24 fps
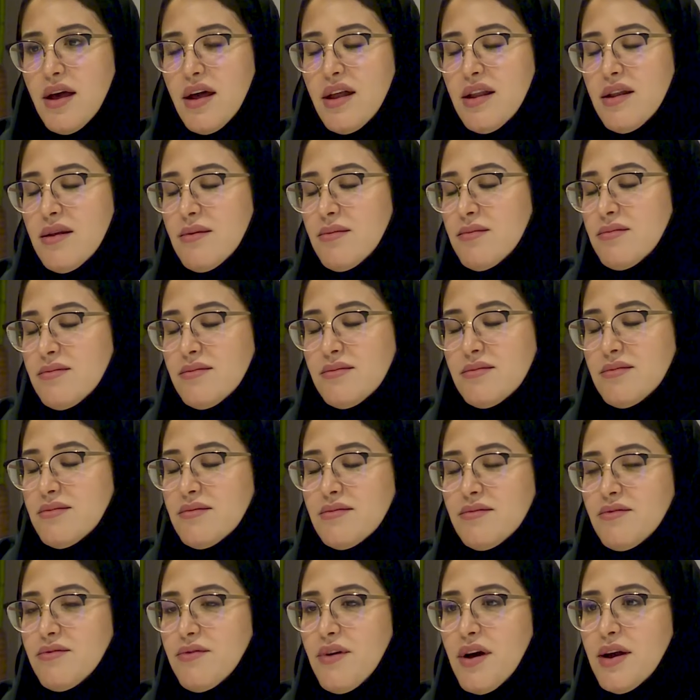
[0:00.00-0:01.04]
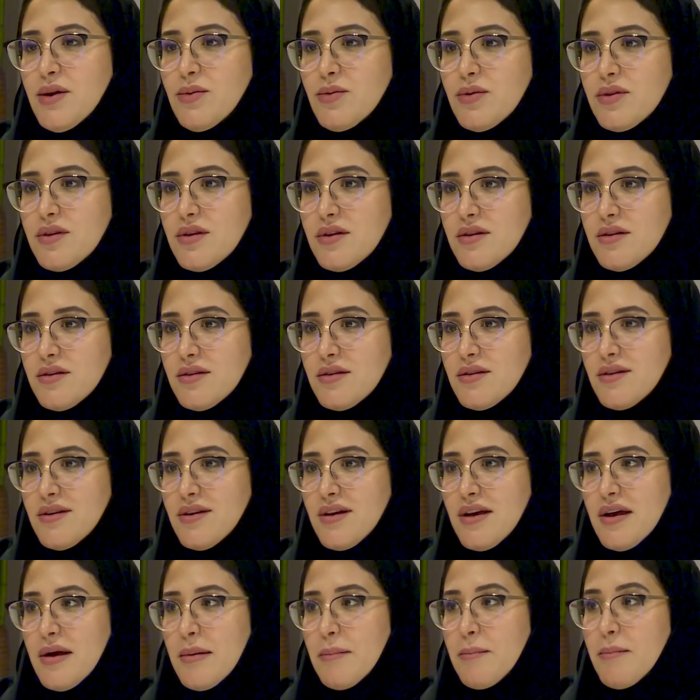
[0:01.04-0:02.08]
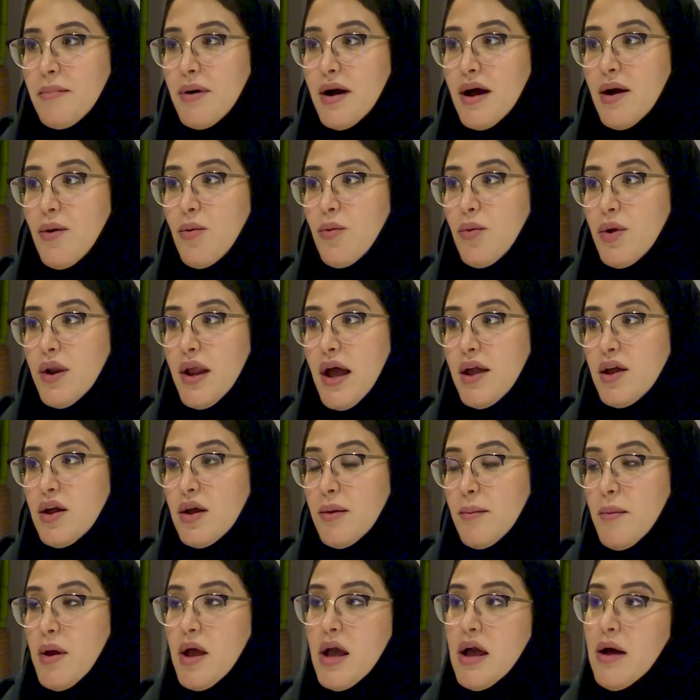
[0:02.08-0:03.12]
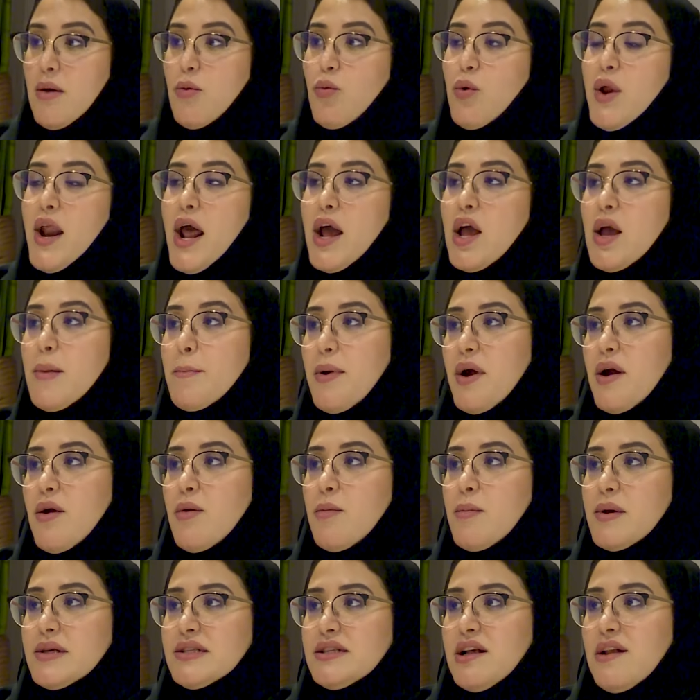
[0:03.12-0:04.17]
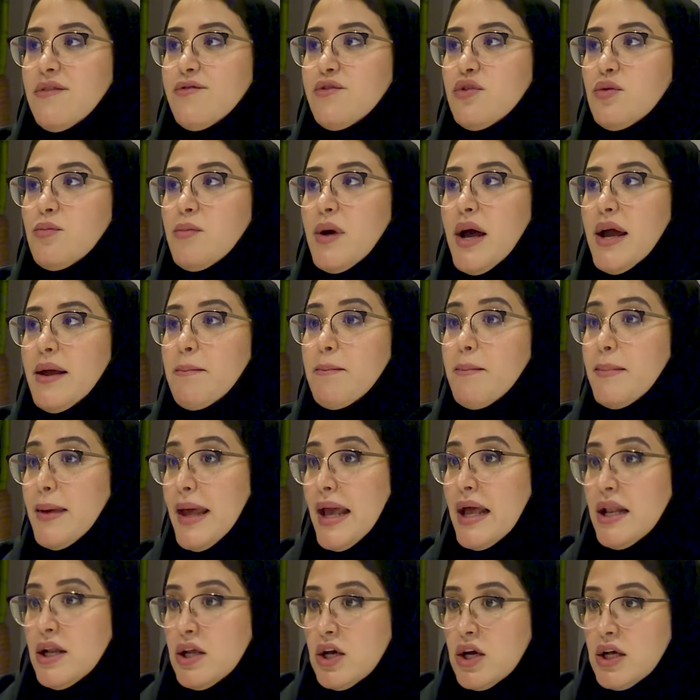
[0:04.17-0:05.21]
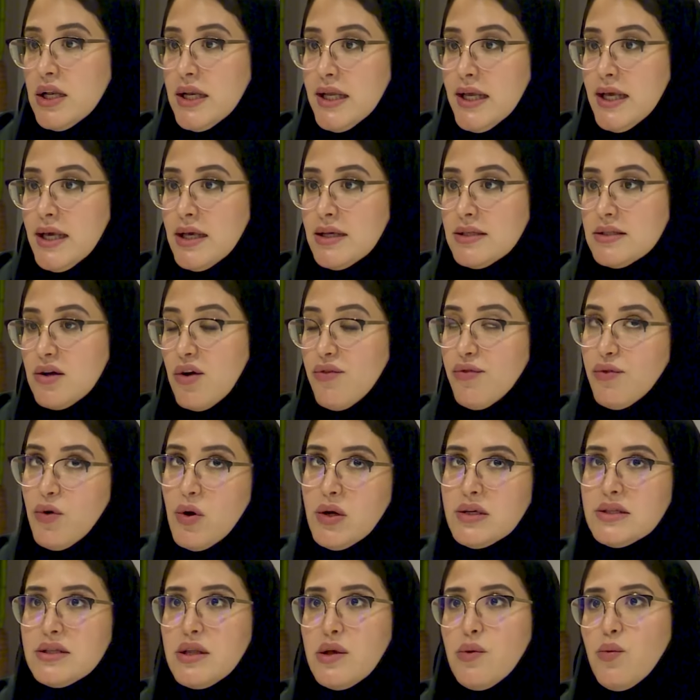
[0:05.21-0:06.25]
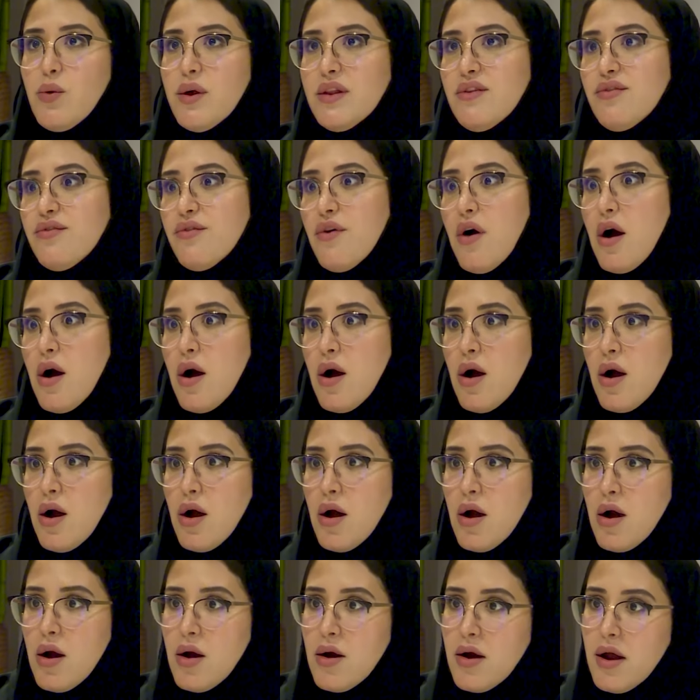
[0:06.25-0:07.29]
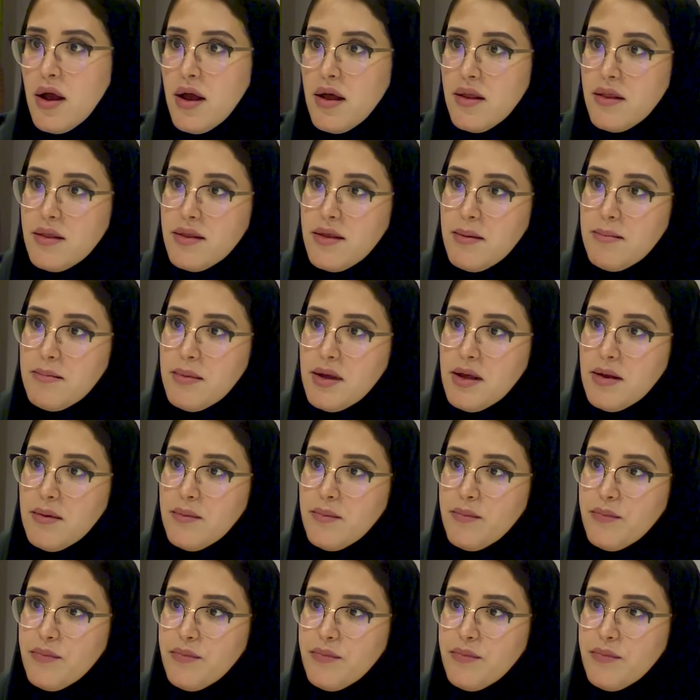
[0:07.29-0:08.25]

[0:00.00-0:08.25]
And I'm fine with it. But when I compare myself to my male colleagues, of course, they went far ahead than me.